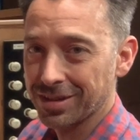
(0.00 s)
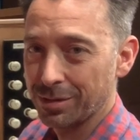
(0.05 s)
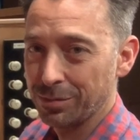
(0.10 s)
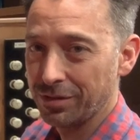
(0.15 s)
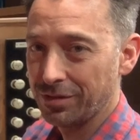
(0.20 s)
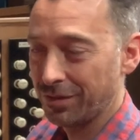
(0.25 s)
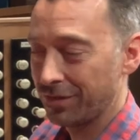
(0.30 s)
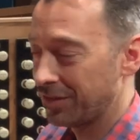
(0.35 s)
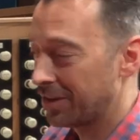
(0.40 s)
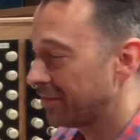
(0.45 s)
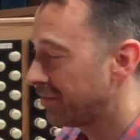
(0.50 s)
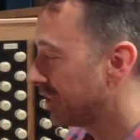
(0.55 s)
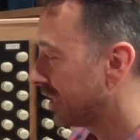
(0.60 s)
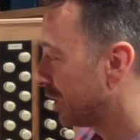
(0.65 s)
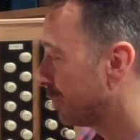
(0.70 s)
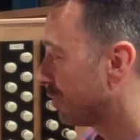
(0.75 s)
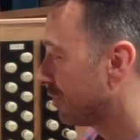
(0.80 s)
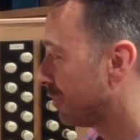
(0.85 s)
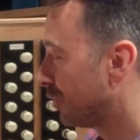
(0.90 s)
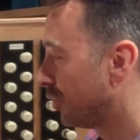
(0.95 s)
time, if you've never
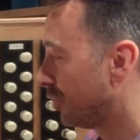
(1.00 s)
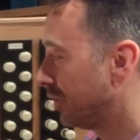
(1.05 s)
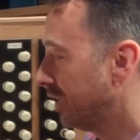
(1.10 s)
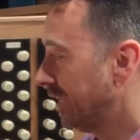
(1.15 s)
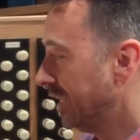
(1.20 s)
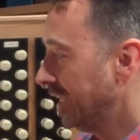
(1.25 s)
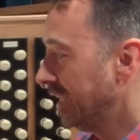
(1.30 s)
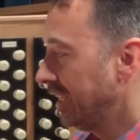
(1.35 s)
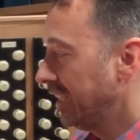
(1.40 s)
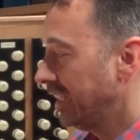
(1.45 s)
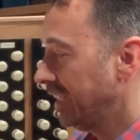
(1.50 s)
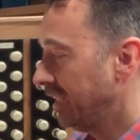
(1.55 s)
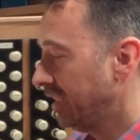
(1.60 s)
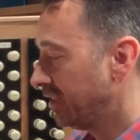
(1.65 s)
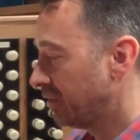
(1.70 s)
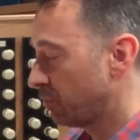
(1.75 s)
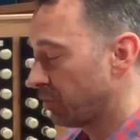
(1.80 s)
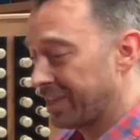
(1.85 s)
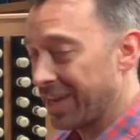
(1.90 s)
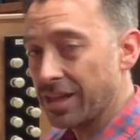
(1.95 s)
done it before,
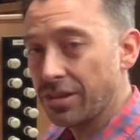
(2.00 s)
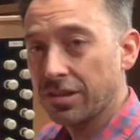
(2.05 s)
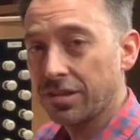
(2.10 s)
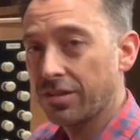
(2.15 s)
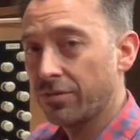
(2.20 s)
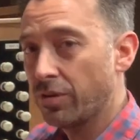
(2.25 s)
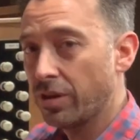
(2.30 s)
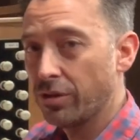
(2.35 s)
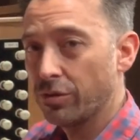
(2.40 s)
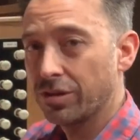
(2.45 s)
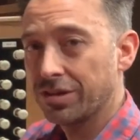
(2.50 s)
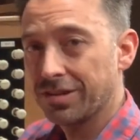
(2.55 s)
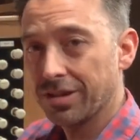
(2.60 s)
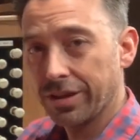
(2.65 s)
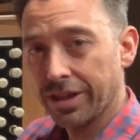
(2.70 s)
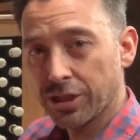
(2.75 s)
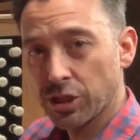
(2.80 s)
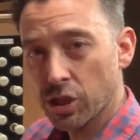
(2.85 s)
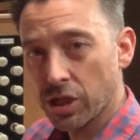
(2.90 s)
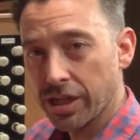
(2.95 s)
it, regardless of whether it's
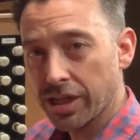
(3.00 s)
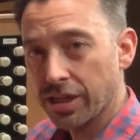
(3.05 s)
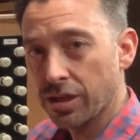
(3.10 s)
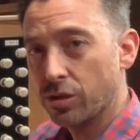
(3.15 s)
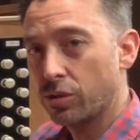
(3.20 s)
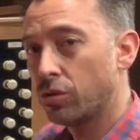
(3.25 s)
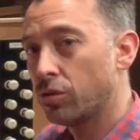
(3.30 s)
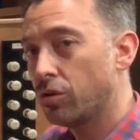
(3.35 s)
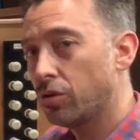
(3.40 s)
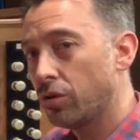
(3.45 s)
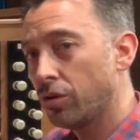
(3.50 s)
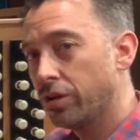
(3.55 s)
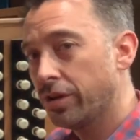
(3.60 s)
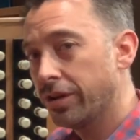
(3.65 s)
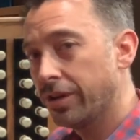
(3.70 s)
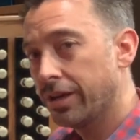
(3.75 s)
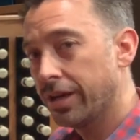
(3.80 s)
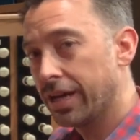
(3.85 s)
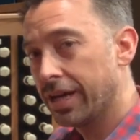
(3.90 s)
electronic or,